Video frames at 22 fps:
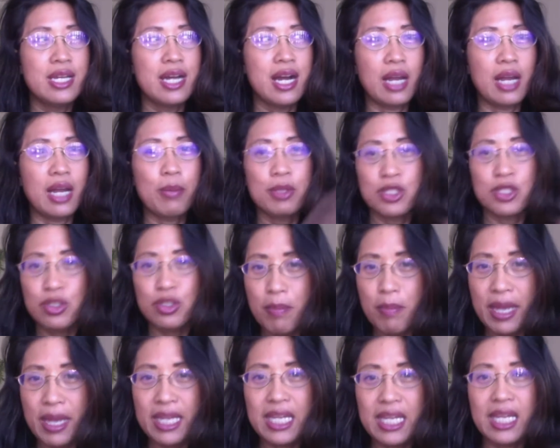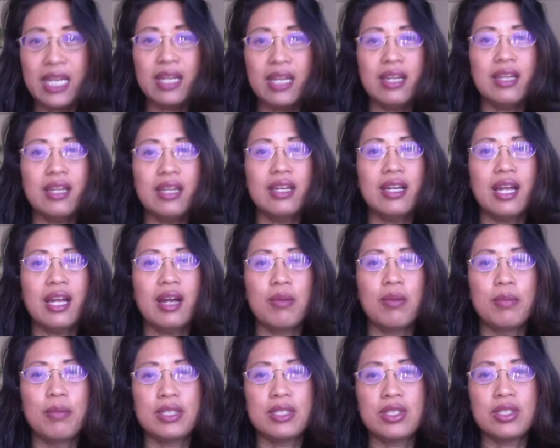how much you're making, how
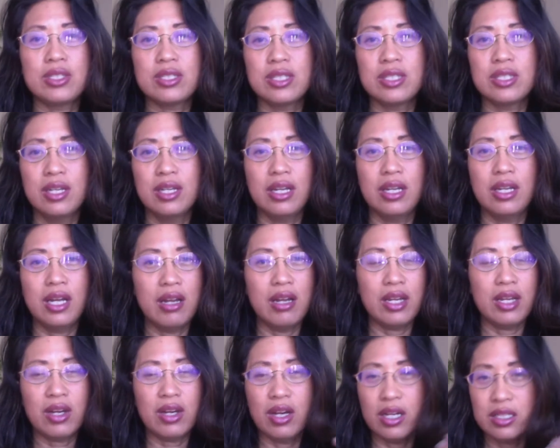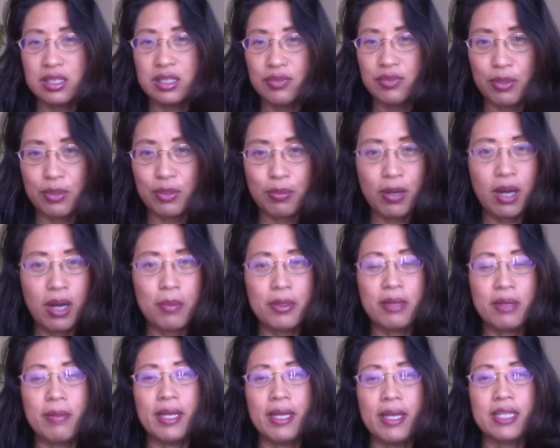much it costs for
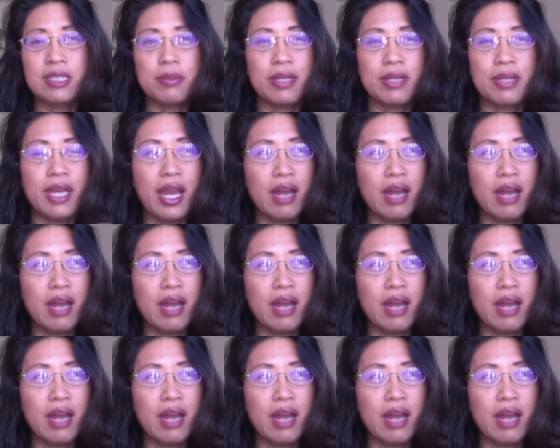property management.